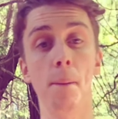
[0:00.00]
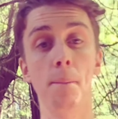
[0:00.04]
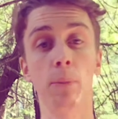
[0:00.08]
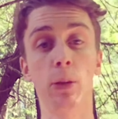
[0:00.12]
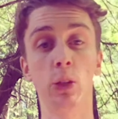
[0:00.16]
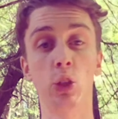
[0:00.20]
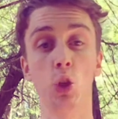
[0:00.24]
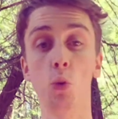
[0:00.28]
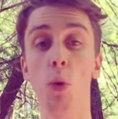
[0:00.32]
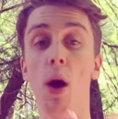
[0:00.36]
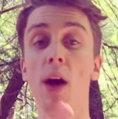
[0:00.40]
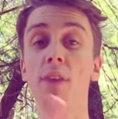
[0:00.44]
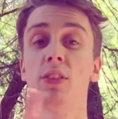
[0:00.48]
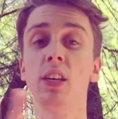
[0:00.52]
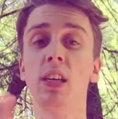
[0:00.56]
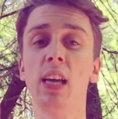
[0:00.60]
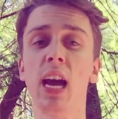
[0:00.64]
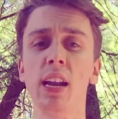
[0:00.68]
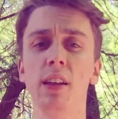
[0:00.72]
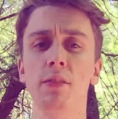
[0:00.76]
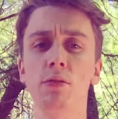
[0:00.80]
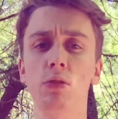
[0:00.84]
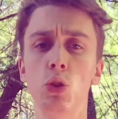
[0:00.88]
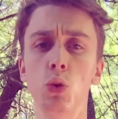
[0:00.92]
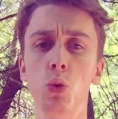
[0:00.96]
So you have to
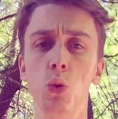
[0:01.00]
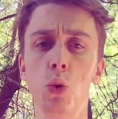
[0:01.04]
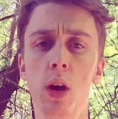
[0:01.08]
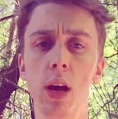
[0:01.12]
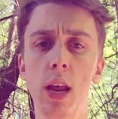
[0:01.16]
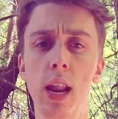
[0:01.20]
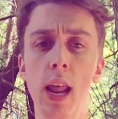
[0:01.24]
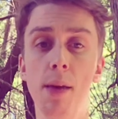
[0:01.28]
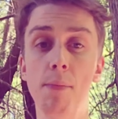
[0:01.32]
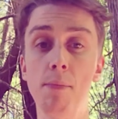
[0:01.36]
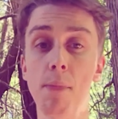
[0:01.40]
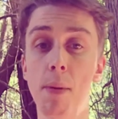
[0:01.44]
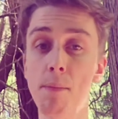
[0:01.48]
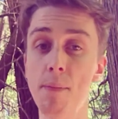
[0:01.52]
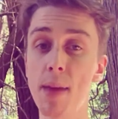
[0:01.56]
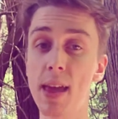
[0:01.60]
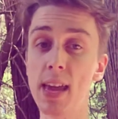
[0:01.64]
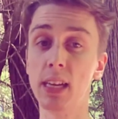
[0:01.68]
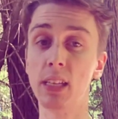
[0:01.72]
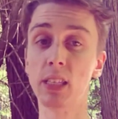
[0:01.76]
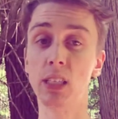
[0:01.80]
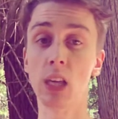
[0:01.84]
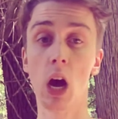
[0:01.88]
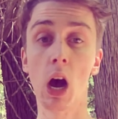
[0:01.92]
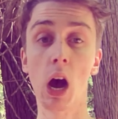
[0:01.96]
kind of do it and make
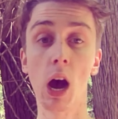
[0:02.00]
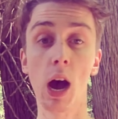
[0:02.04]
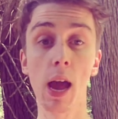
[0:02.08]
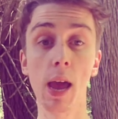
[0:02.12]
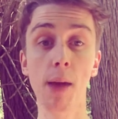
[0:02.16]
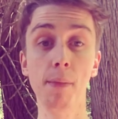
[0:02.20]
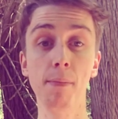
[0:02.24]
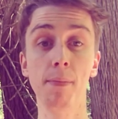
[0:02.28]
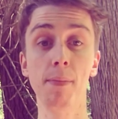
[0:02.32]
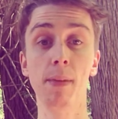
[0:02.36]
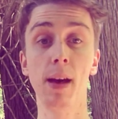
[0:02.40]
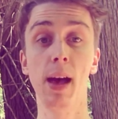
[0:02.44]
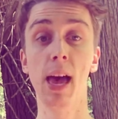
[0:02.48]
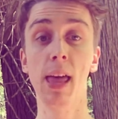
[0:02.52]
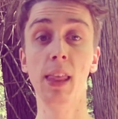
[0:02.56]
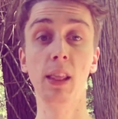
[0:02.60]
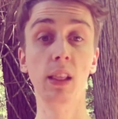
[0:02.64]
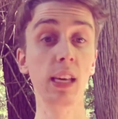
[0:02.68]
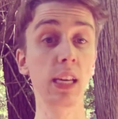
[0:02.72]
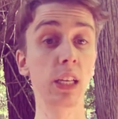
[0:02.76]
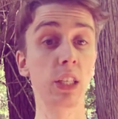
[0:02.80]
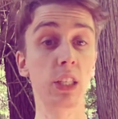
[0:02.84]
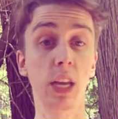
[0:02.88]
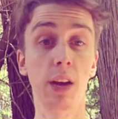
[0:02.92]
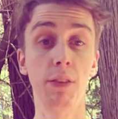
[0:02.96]
time at
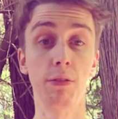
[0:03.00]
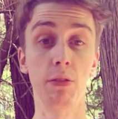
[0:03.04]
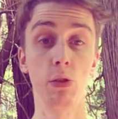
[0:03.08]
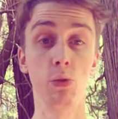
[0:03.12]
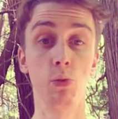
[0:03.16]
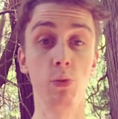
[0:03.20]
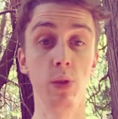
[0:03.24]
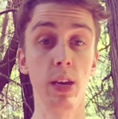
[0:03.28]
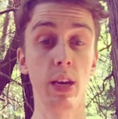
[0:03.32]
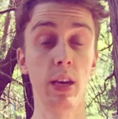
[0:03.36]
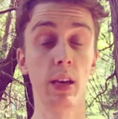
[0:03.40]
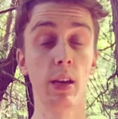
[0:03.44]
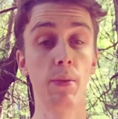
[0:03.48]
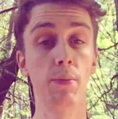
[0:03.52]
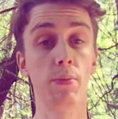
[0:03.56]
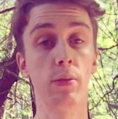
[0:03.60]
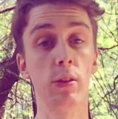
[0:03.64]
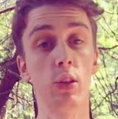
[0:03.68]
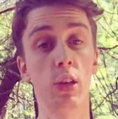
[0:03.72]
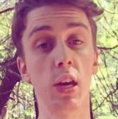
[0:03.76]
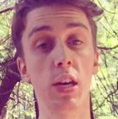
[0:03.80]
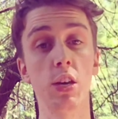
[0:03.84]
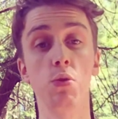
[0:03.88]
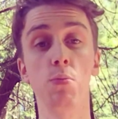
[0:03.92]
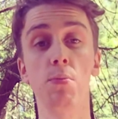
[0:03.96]
least every week
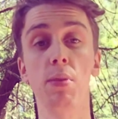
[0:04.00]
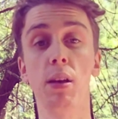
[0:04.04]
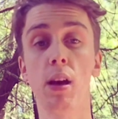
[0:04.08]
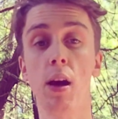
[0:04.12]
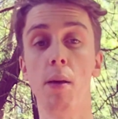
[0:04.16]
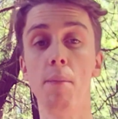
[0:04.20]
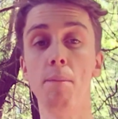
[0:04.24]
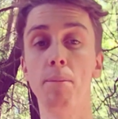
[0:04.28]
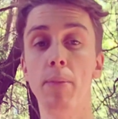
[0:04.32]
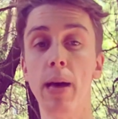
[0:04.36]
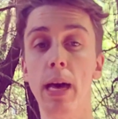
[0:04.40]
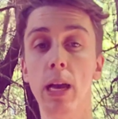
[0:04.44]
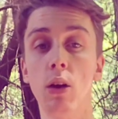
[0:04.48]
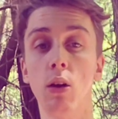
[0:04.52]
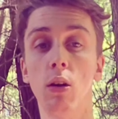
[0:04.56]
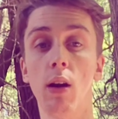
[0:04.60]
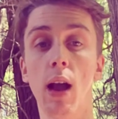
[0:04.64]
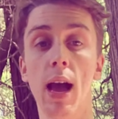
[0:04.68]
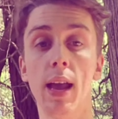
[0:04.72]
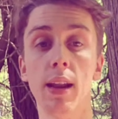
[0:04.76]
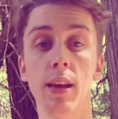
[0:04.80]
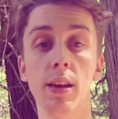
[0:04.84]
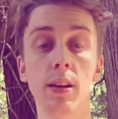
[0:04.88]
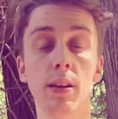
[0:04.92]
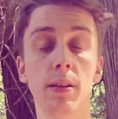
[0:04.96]
so that you become better
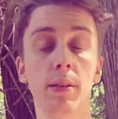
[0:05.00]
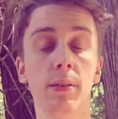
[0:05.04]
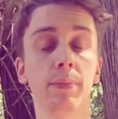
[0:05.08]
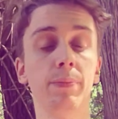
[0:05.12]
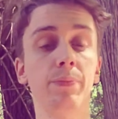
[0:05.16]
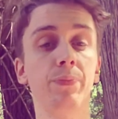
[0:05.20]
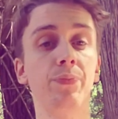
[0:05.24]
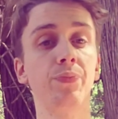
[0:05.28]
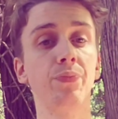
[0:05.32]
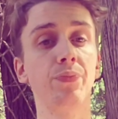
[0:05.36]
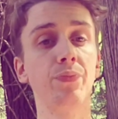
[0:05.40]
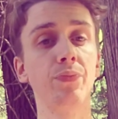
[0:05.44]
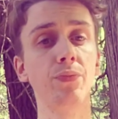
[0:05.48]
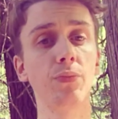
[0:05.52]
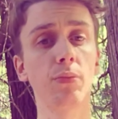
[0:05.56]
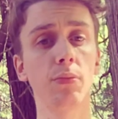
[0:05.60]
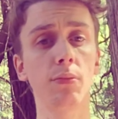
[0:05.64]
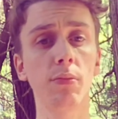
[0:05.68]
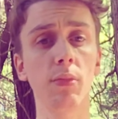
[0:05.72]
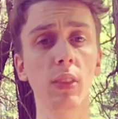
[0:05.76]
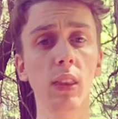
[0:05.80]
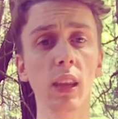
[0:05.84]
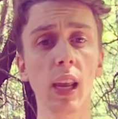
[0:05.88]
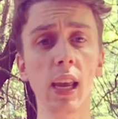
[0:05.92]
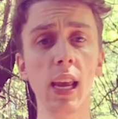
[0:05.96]
at it.
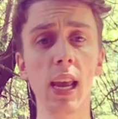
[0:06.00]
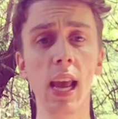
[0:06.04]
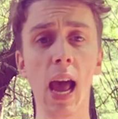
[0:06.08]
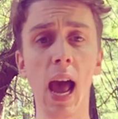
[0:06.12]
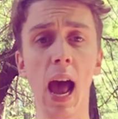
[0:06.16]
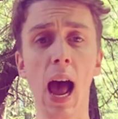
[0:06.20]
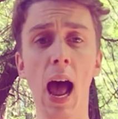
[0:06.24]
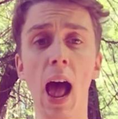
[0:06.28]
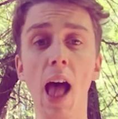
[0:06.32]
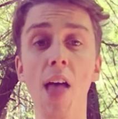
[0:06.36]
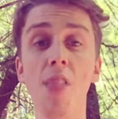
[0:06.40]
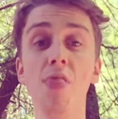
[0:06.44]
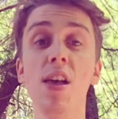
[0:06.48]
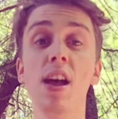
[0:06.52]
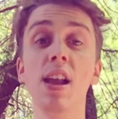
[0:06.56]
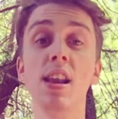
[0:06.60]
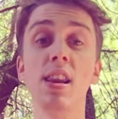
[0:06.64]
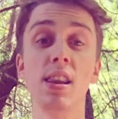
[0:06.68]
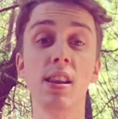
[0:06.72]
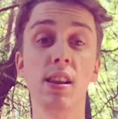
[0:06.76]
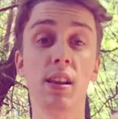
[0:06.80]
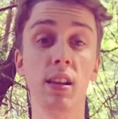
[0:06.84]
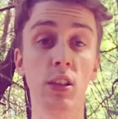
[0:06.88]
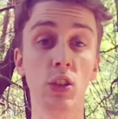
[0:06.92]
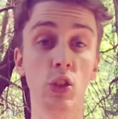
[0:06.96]
And
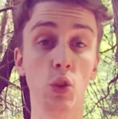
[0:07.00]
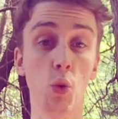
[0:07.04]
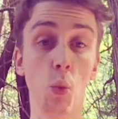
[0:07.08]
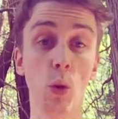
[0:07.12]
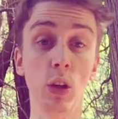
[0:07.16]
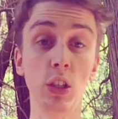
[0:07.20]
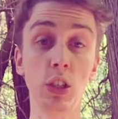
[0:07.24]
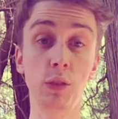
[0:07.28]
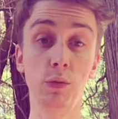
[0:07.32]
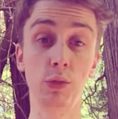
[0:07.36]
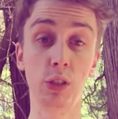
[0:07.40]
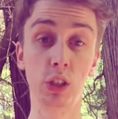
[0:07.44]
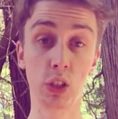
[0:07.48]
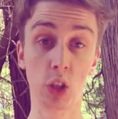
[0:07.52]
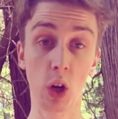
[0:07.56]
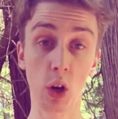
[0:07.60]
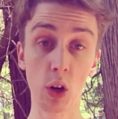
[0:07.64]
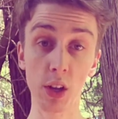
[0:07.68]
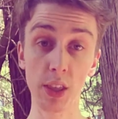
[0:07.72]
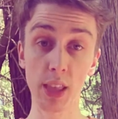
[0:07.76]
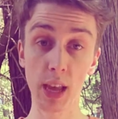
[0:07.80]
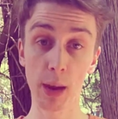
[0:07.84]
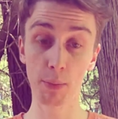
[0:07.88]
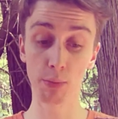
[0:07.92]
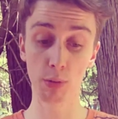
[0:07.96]
then, so once you've
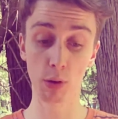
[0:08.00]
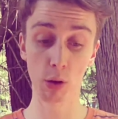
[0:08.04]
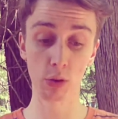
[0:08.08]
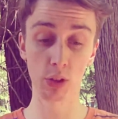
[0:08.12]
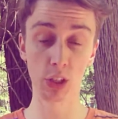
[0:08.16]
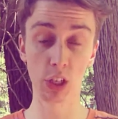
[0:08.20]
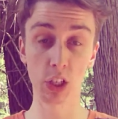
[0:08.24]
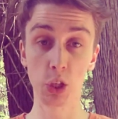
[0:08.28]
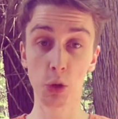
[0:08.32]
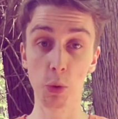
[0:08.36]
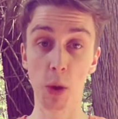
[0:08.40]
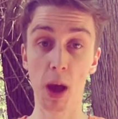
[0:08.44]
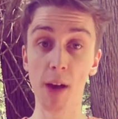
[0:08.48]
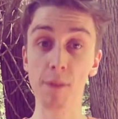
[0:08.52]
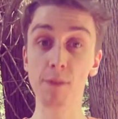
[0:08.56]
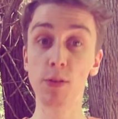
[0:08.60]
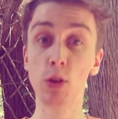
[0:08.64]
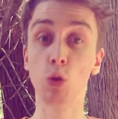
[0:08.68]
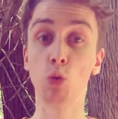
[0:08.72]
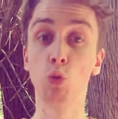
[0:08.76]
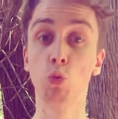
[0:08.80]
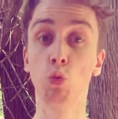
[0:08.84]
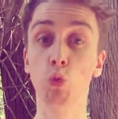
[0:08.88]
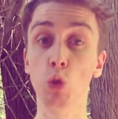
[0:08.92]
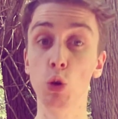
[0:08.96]
started that process, you have your
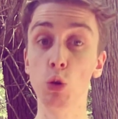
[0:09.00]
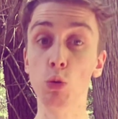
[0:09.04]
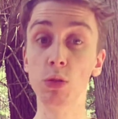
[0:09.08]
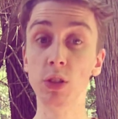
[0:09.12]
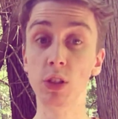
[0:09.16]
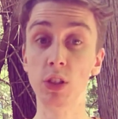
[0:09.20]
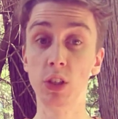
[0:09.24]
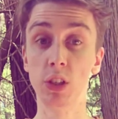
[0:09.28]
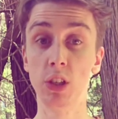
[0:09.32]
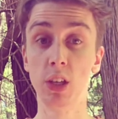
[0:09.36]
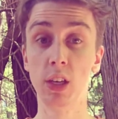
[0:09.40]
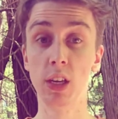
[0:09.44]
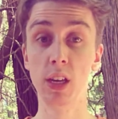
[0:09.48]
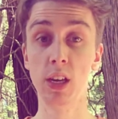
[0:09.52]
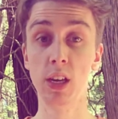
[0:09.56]
roots